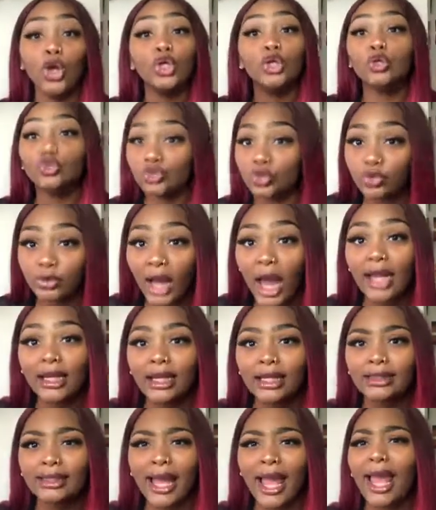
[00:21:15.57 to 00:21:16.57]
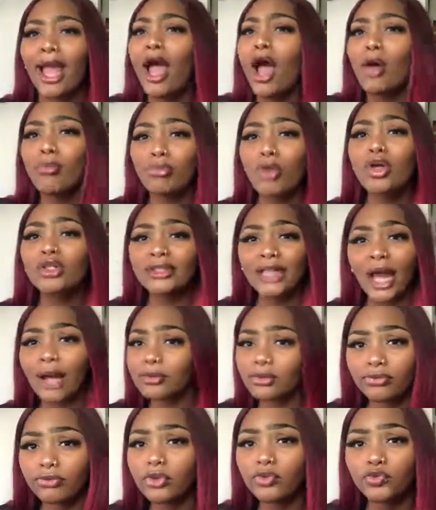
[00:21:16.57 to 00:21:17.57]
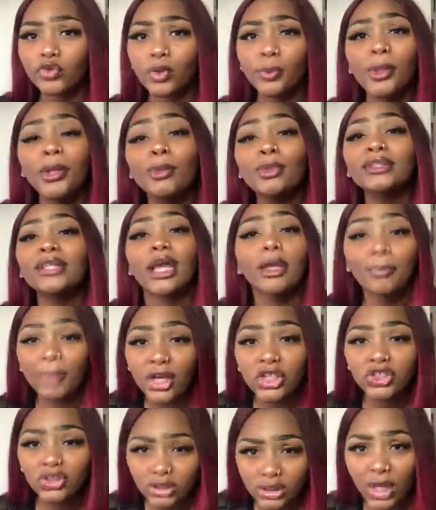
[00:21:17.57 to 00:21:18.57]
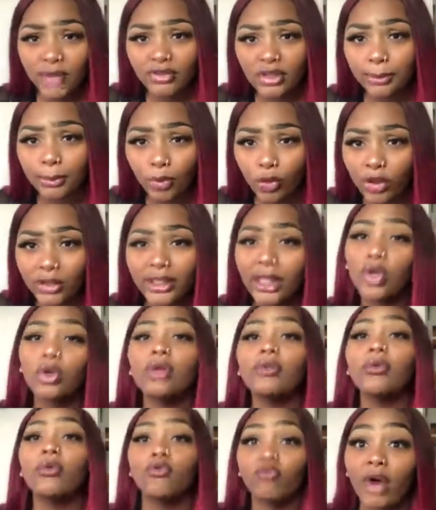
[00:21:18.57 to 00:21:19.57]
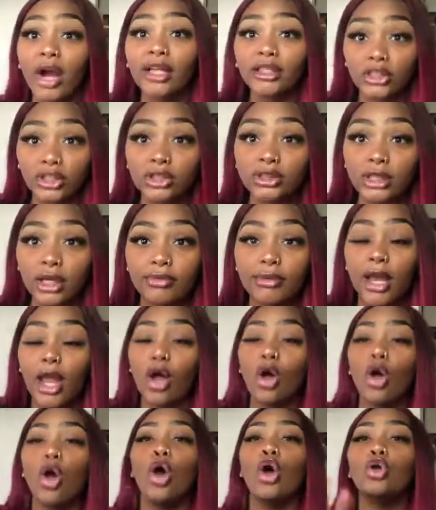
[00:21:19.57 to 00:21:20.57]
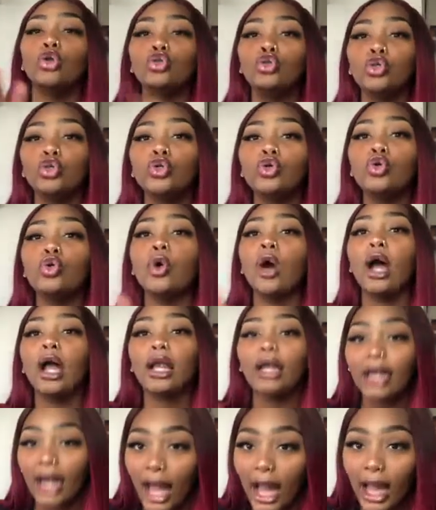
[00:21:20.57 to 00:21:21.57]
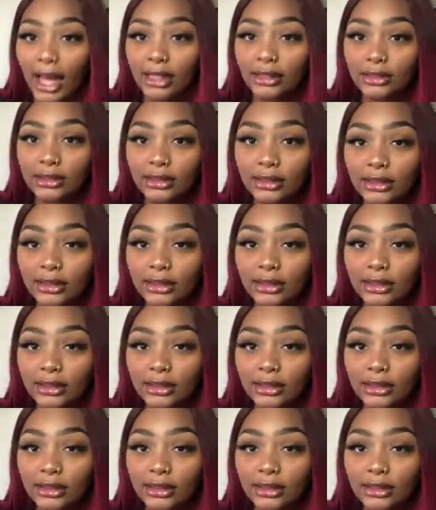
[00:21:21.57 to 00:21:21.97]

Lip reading: You do not need that. Most times, for real, people take pictures of the board. They don't even write their stuff down. Do not,